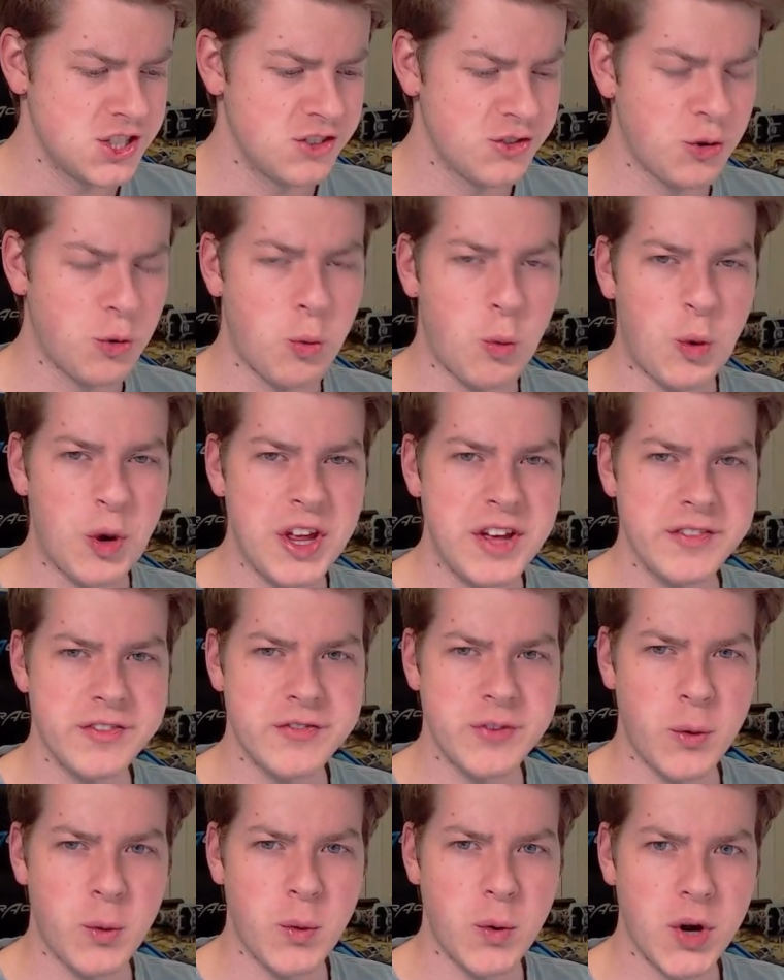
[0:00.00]

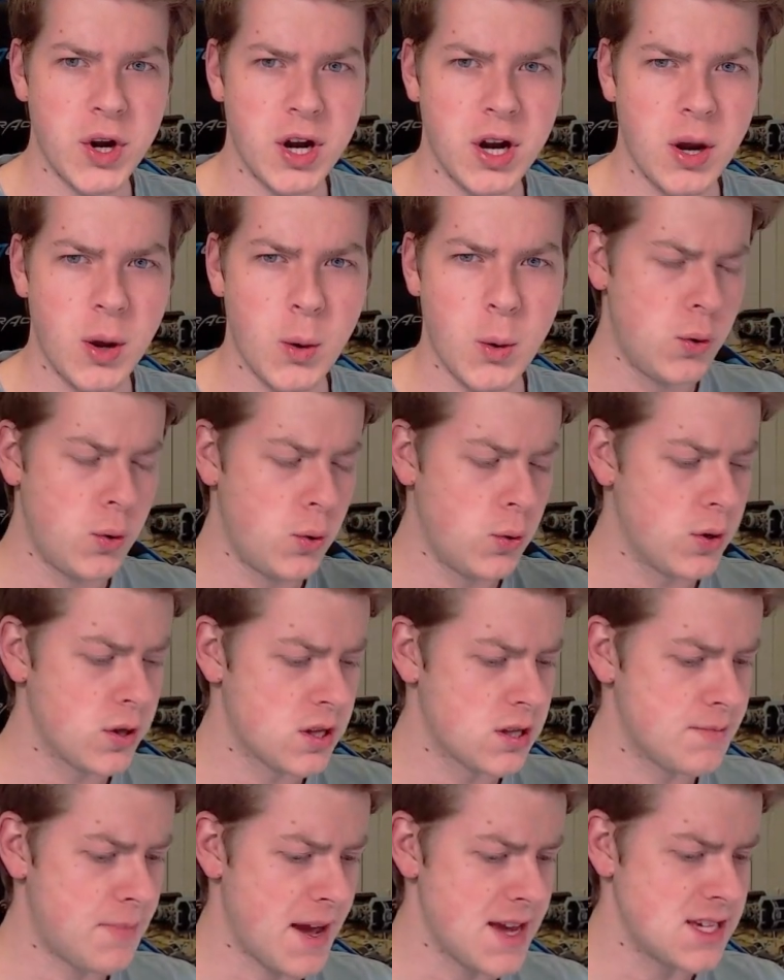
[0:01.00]
24,
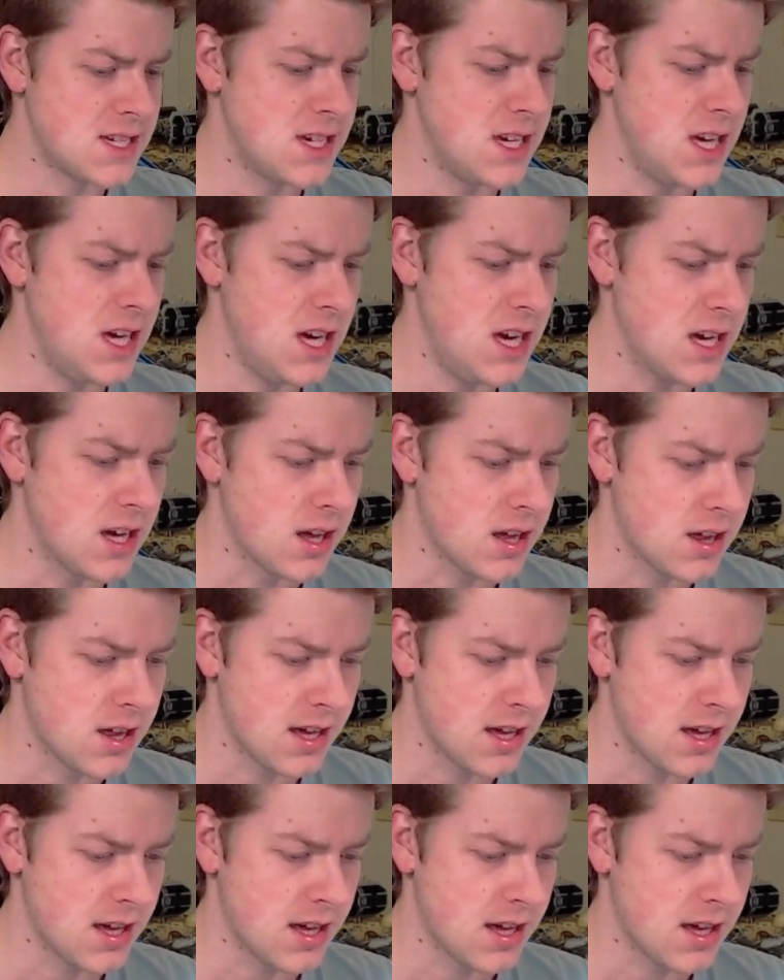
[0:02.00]
spicy.